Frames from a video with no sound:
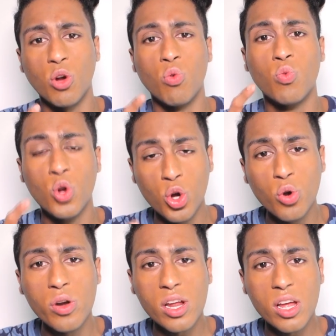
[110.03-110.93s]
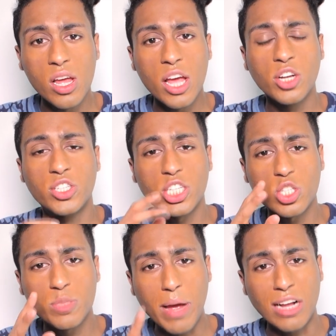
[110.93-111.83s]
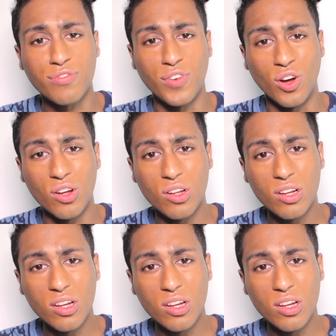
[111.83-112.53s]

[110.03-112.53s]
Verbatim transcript: you're rude, you're disrespectful,